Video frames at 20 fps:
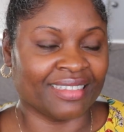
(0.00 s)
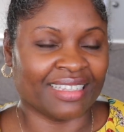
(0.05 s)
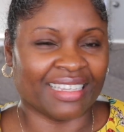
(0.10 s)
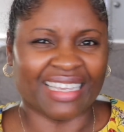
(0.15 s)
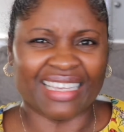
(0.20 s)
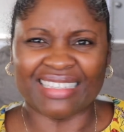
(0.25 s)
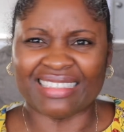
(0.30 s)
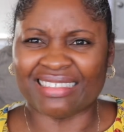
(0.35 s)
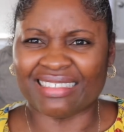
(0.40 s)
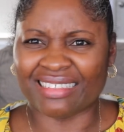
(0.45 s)

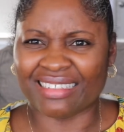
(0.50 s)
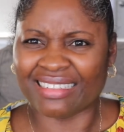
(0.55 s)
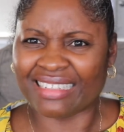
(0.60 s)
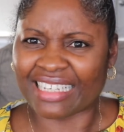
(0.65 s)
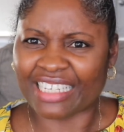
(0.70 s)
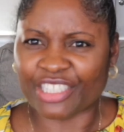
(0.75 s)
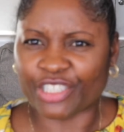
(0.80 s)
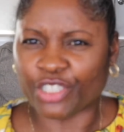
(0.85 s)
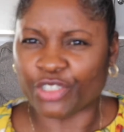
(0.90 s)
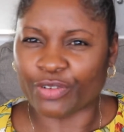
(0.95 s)
It's an
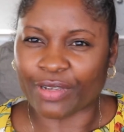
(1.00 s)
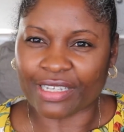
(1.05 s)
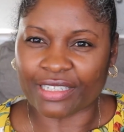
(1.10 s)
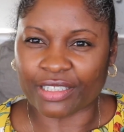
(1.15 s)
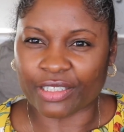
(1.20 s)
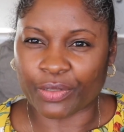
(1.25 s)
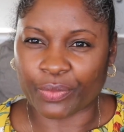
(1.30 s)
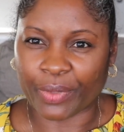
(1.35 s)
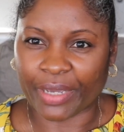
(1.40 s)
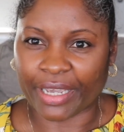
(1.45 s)
easy dress
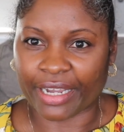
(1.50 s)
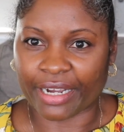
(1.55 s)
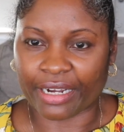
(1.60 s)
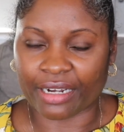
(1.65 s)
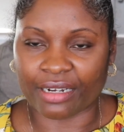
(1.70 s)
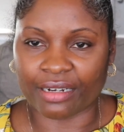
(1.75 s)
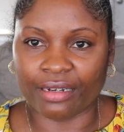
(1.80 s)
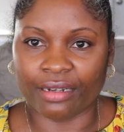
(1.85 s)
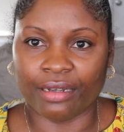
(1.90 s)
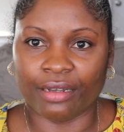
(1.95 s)
to
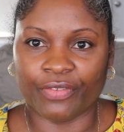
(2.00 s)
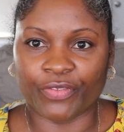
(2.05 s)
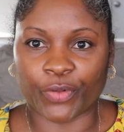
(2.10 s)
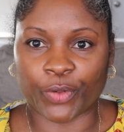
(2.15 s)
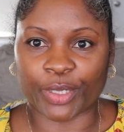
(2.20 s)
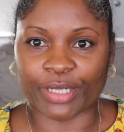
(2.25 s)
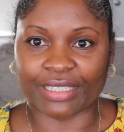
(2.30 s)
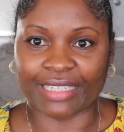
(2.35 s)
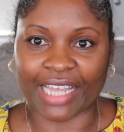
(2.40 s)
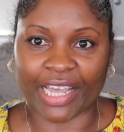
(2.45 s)
wear. Of
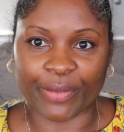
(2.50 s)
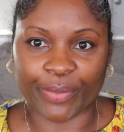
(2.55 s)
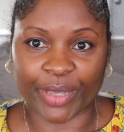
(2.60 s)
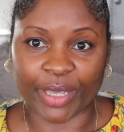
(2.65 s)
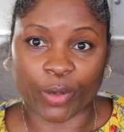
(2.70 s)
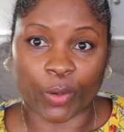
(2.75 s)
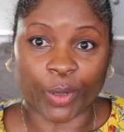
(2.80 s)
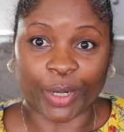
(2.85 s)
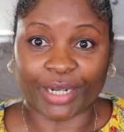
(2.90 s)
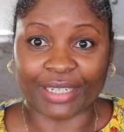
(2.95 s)
course, now I'm in
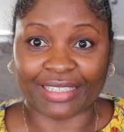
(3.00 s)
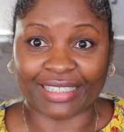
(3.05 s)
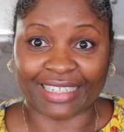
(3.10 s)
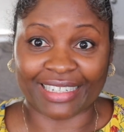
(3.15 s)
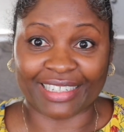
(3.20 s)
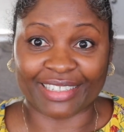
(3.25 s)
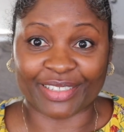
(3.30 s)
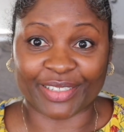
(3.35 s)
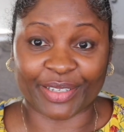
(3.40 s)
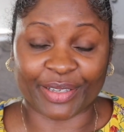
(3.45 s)

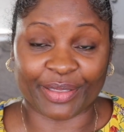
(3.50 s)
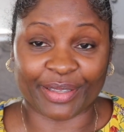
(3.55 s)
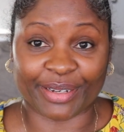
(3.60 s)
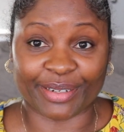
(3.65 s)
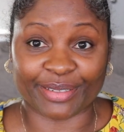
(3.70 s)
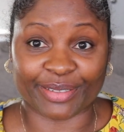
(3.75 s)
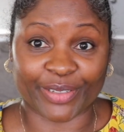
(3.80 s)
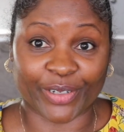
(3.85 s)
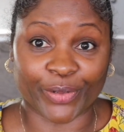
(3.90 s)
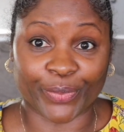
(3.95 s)
quarantine, so
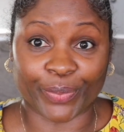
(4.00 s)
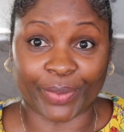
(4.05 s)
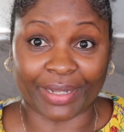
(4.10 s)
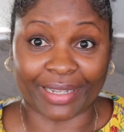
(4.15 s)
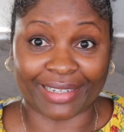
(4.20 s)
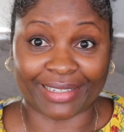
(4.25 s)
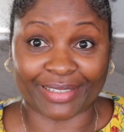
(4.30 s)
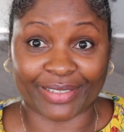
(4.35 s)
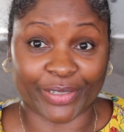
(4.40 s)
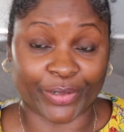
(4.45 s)
there's no
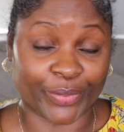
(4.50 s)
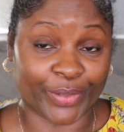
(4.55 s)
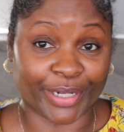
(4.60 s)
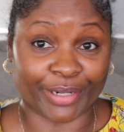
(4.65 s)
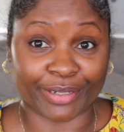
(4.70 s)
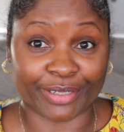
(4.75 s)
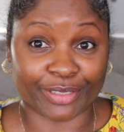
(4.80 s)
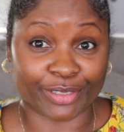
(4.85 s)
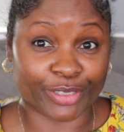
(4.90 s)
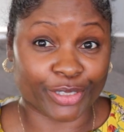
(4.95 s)
place to
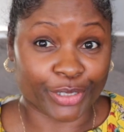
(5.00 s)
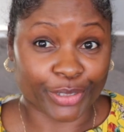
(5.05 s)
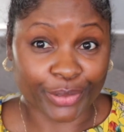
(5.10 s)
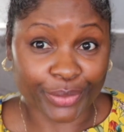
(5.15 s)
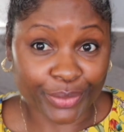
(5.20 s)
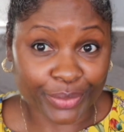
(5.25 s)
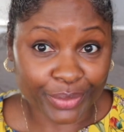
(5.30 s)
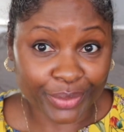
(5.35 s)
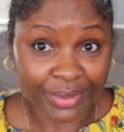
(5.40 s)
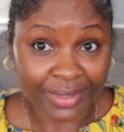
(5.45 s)
wear it
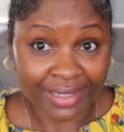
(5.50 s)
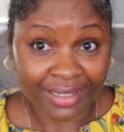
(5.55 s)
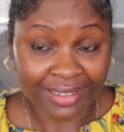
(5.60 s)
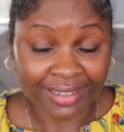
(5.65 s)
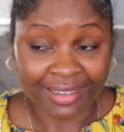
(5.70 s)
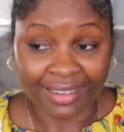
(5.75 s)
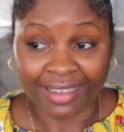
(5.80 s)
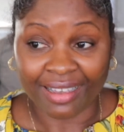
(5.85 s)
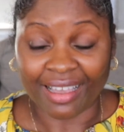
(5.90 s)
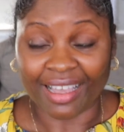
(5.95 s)
to.
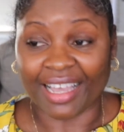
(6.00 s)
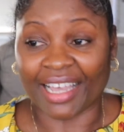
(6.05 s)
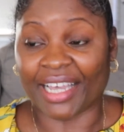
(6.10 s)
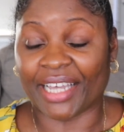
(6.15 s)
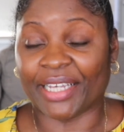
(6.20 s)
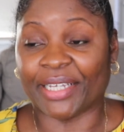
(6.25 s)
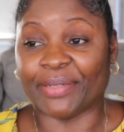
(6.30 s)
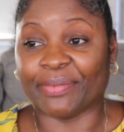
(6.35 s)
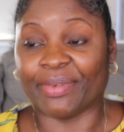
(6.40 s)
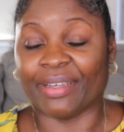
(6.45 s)

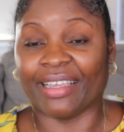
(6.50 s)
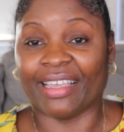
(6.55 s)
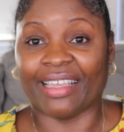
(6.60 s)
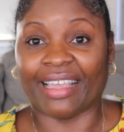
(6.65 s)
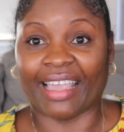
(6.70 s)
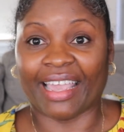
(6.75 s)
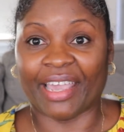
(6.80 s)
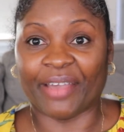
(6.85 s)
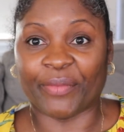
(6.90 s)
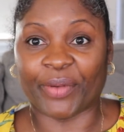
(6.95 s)

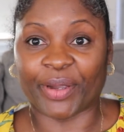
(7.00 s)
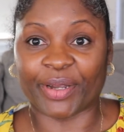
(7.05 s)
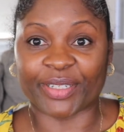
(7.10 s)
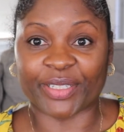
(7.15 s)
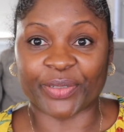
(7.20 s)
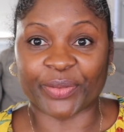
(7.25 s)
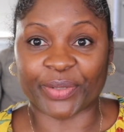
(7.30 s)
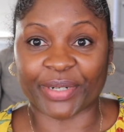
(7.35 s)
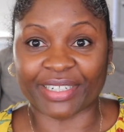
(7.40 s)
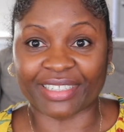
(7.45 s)
Can't wear it
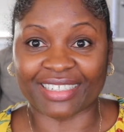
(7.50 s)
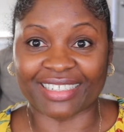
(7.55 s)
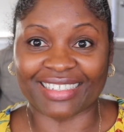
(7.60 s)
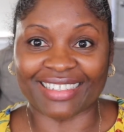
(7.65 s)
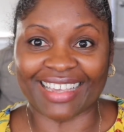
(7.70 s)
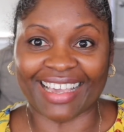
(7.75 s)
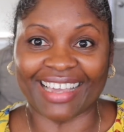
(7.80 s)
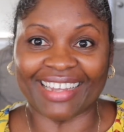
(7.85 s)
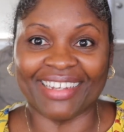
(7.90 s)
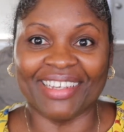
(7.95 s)
to work just
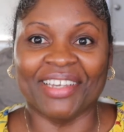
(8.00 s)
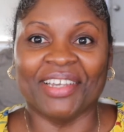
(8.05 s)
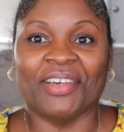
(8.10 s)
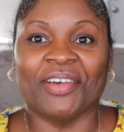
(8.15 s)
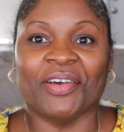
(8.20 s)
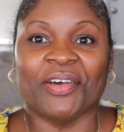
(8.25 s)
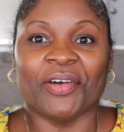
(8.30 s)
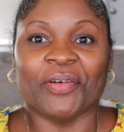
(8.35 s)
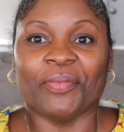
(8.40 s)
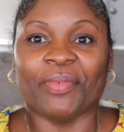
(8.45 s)
yet,
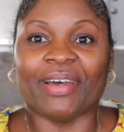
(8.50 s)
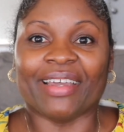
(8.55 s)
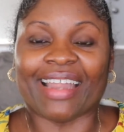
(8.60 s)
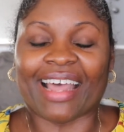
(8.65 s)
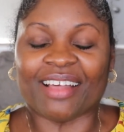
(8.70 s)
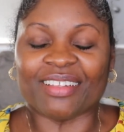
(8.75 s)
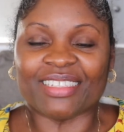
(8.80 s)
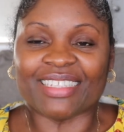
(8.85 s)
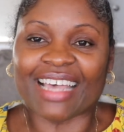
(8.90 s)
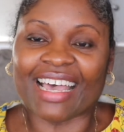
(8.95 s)
but
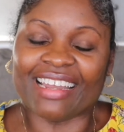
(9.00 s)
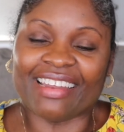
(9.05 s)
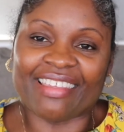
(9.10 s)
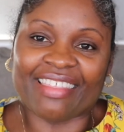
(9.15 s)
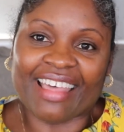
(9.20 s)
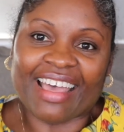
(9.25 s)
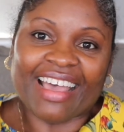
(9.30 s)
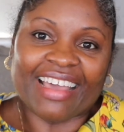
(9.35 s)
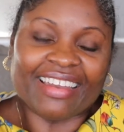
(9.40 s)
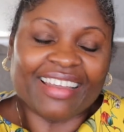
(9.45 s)
outside of
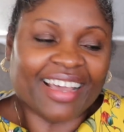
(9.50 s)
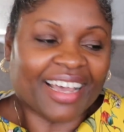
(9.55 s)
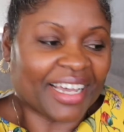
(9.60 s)
that,